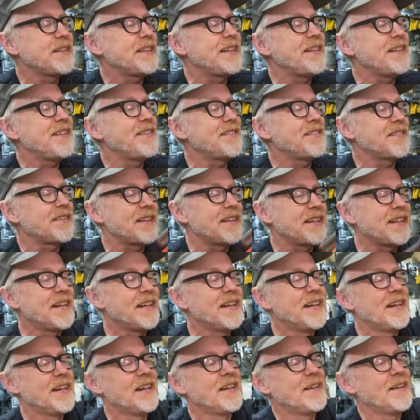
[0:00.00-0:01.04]
easily.
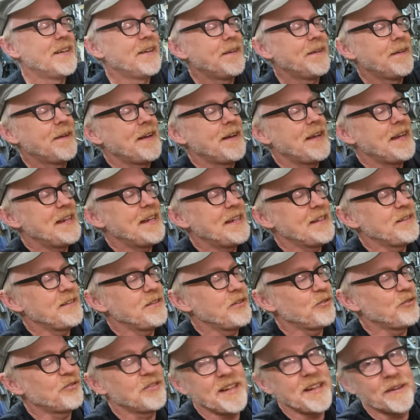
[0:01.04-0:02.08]
And
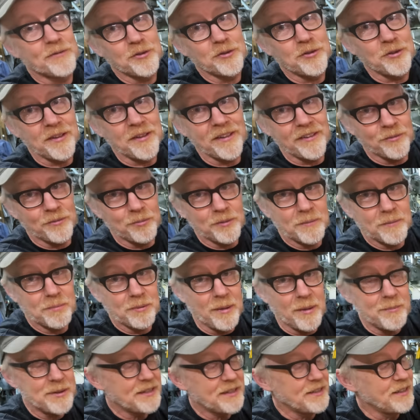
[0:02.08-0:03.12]
you should never do this with
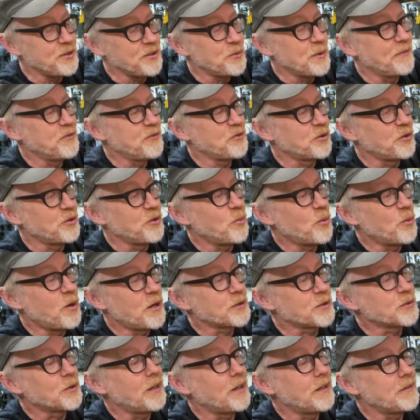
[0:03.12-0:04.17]
plumbing that you haven't turned the
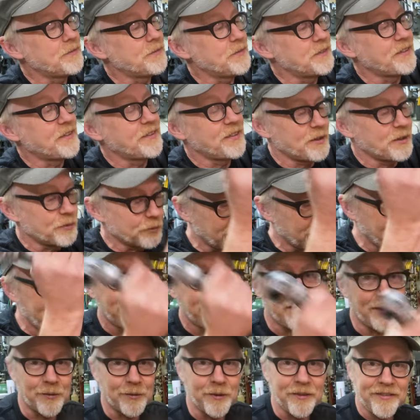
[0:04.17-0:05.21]
water off, et cetera, et
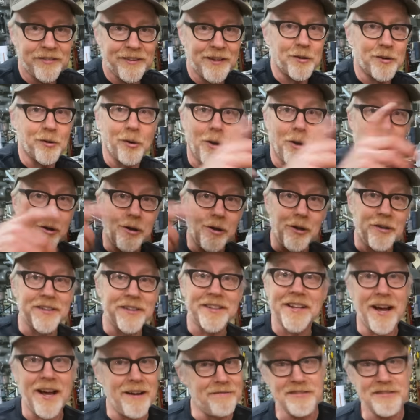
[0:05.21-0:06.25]
cetera, et cetera. All the
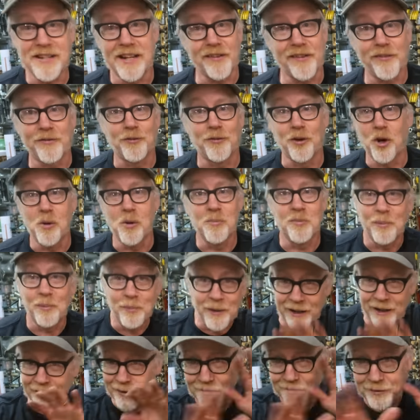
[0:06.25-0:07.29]
caveats for home
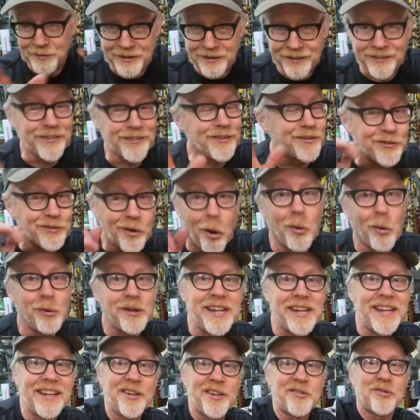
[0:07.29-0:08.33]
repair. This is
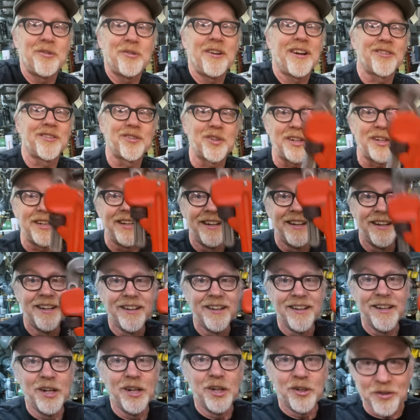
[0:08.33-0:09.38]
only an introduction
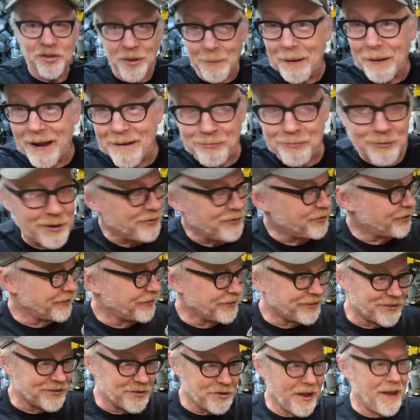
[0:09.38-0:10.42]
to pipe
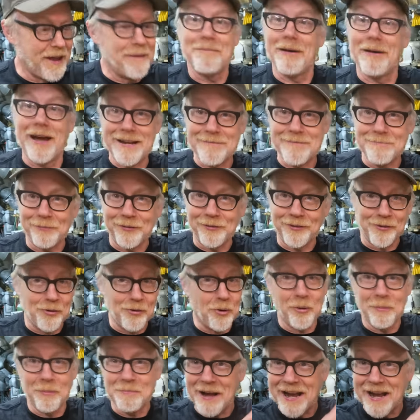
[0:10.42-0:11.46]
wrenches, not pipes
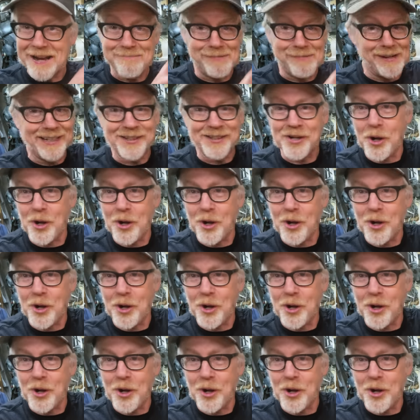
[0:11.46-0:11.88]
or piping